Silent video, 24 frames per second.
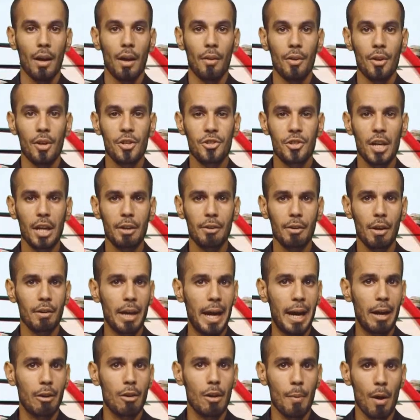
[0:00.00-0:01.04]
The Syrian
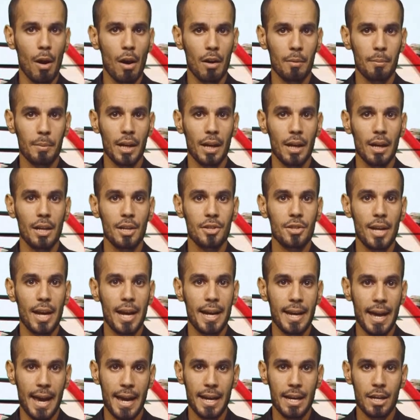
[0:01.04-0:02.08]
Arab Army
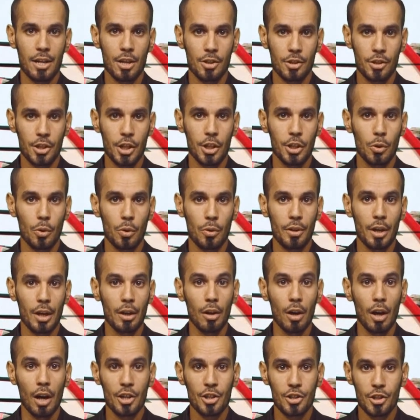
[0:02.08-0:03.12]
SAA continued their
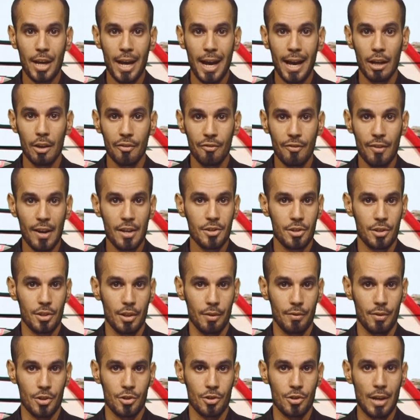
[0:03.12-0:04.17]
large-scale
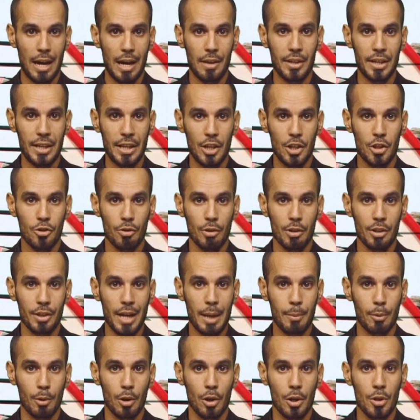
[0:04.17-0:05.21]
offensive inside the eastern
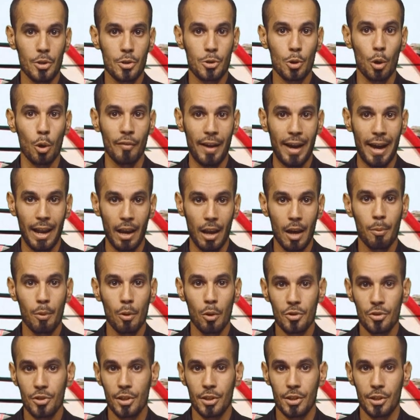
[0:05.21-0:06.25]
neighborhoods of Aleppo
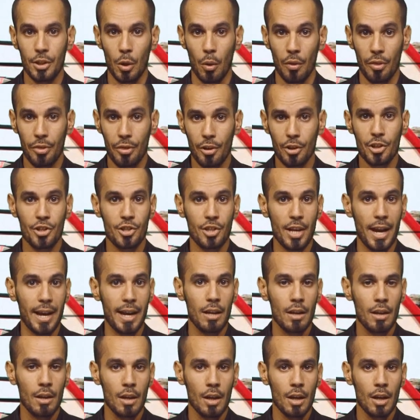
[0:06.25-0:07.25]
city on Thursday,